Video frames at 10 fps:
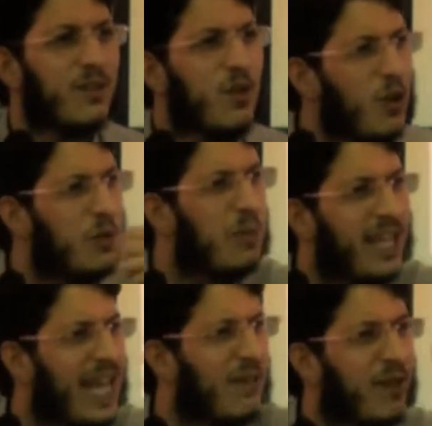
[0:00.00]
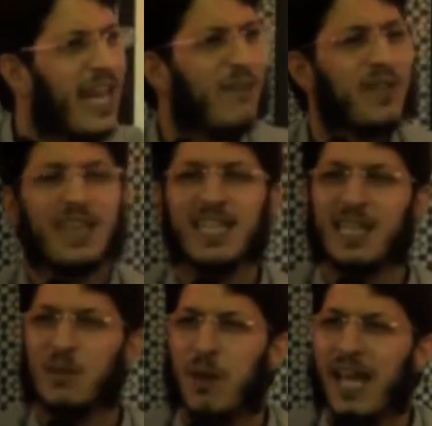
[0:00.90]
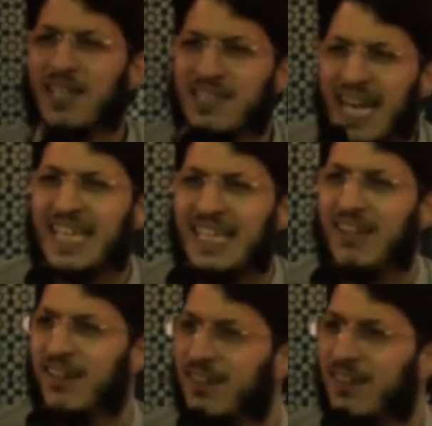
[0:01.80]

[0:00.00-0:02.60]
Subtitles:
Don't believe in everything that's being said.